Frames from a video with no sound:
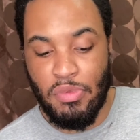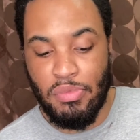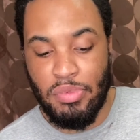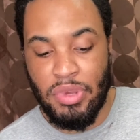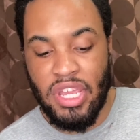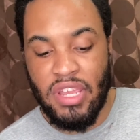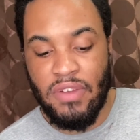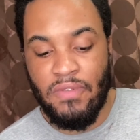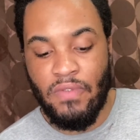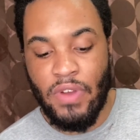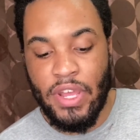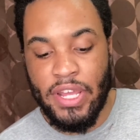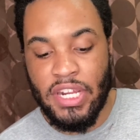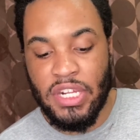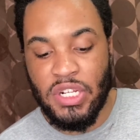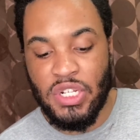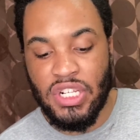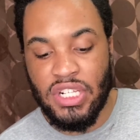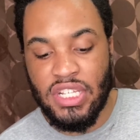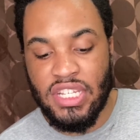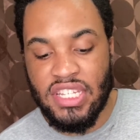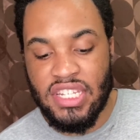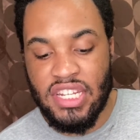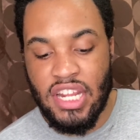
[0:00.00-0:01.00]
Being
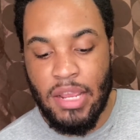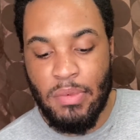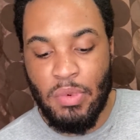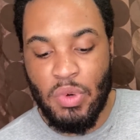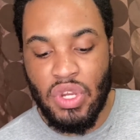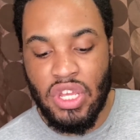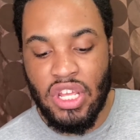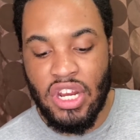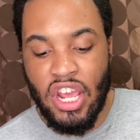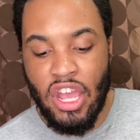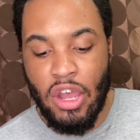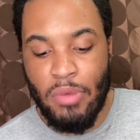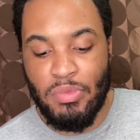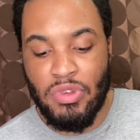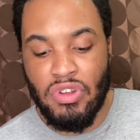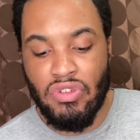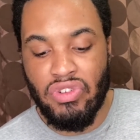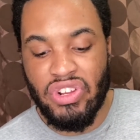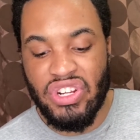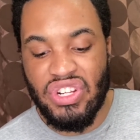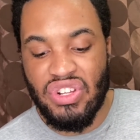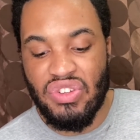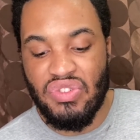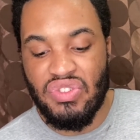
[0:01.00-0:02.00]
financially stable can help you
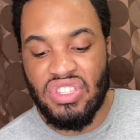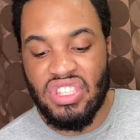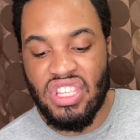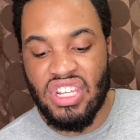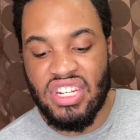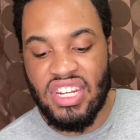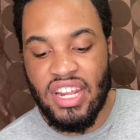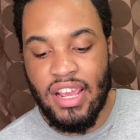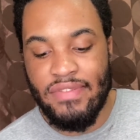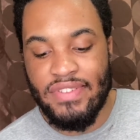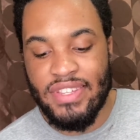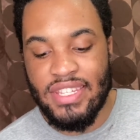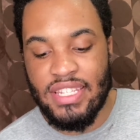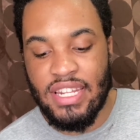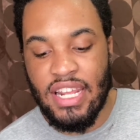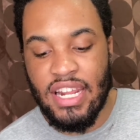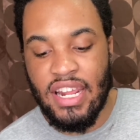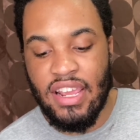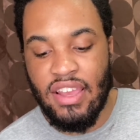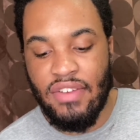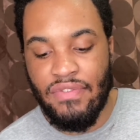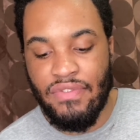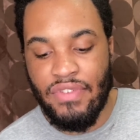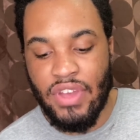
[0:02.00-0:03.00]
reduce the
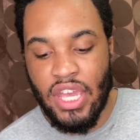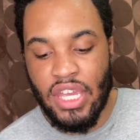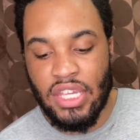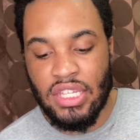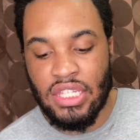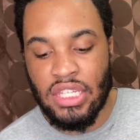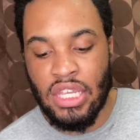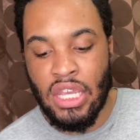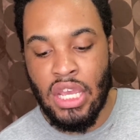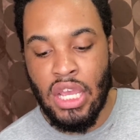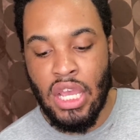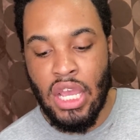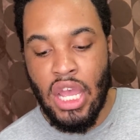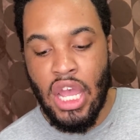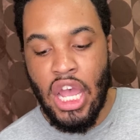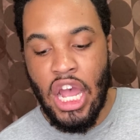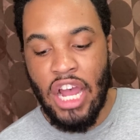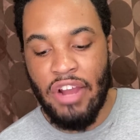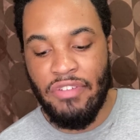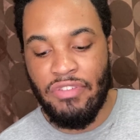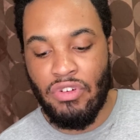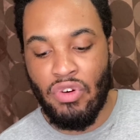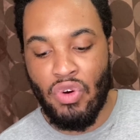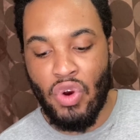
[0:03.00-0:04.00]
devastating effects
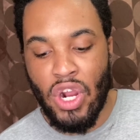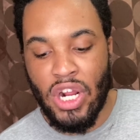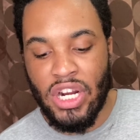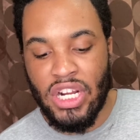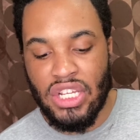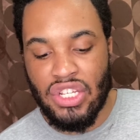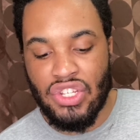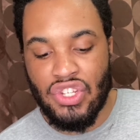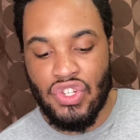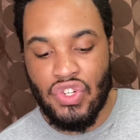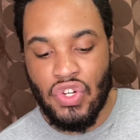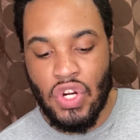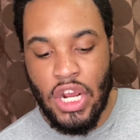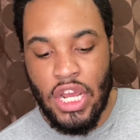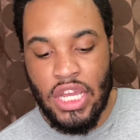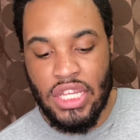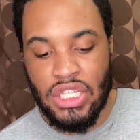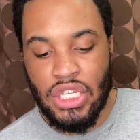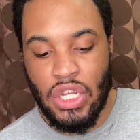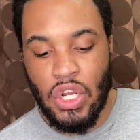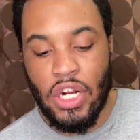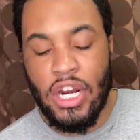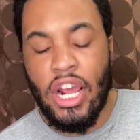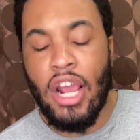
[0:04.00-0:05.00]
of chronic
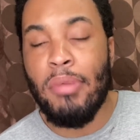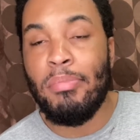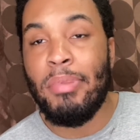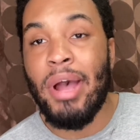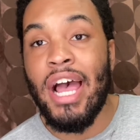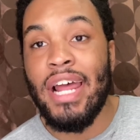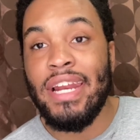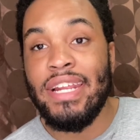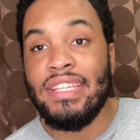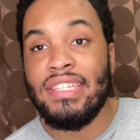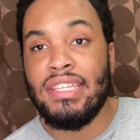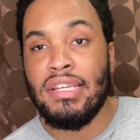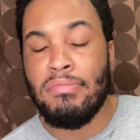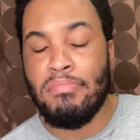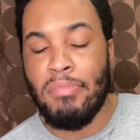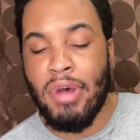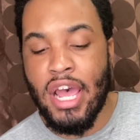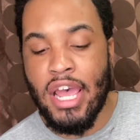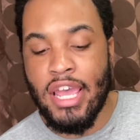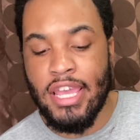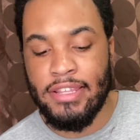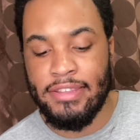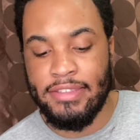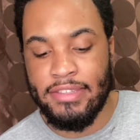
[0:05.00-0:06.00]
stress on our bodies and
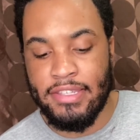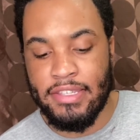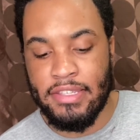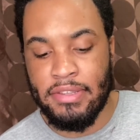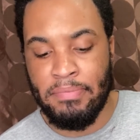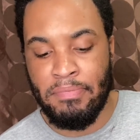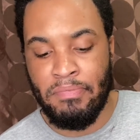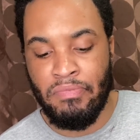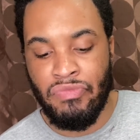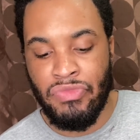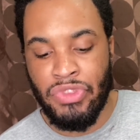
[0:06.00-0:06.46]
minds,